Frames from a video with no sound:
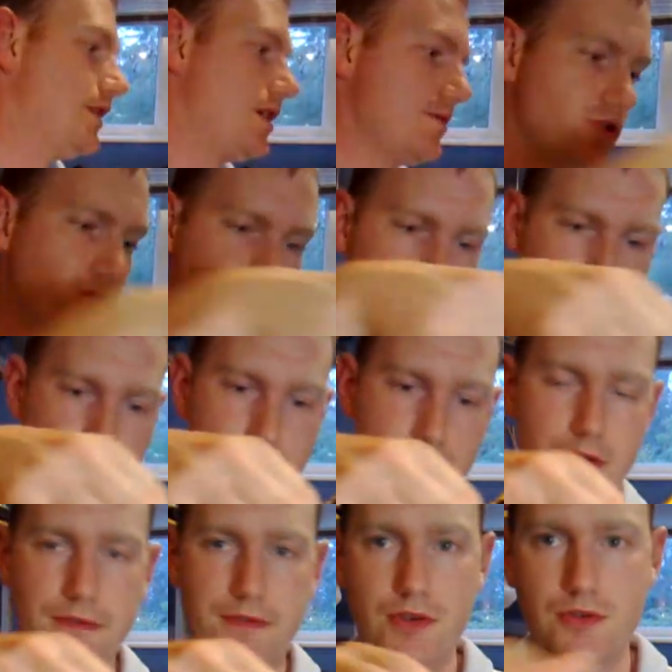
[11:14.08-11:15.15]
we're going to come on
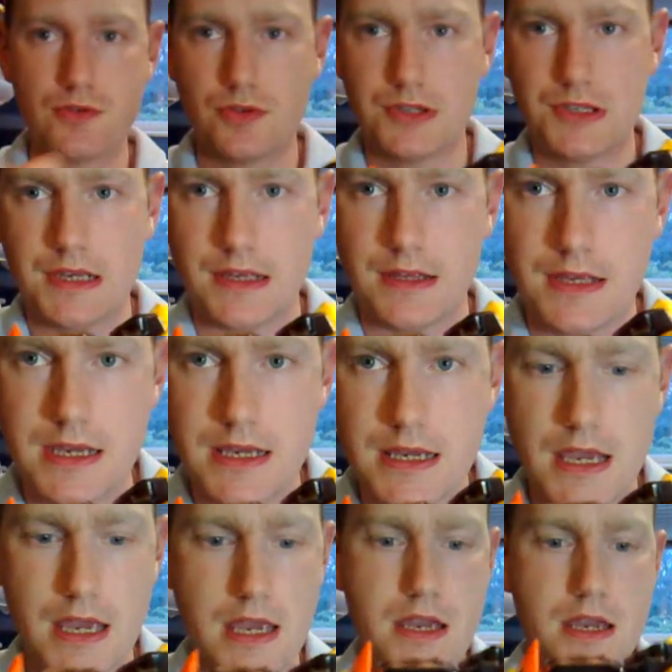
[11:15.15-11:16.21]
to, of course,
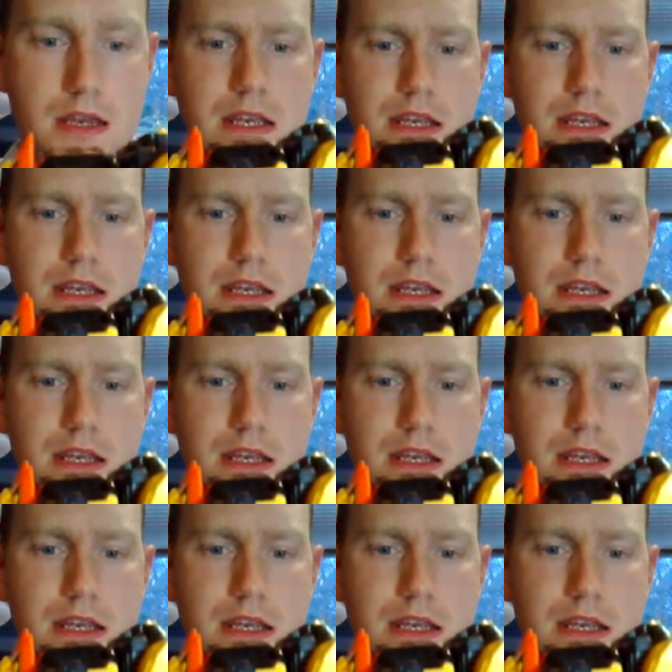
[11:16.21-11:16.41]
the